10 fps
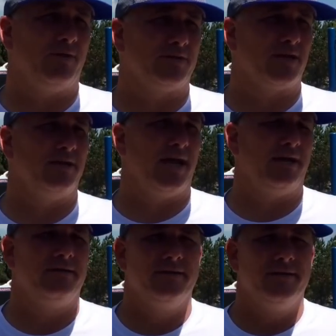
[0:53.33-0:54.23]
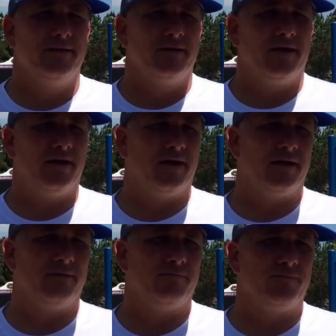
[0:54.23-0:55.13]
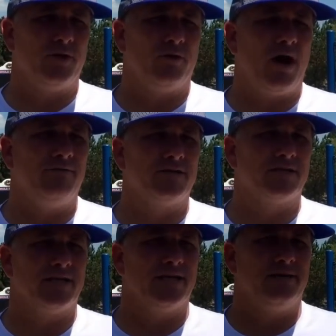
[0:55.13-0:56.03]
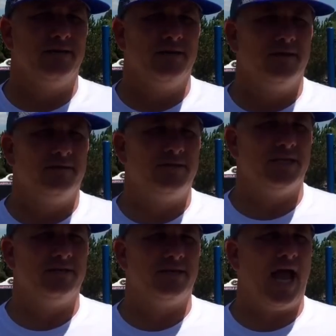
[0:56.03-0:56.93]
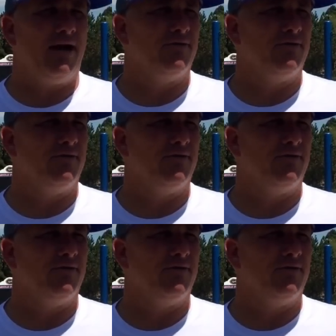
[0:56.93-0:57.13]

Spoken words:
on Sunday. Obviously didn't have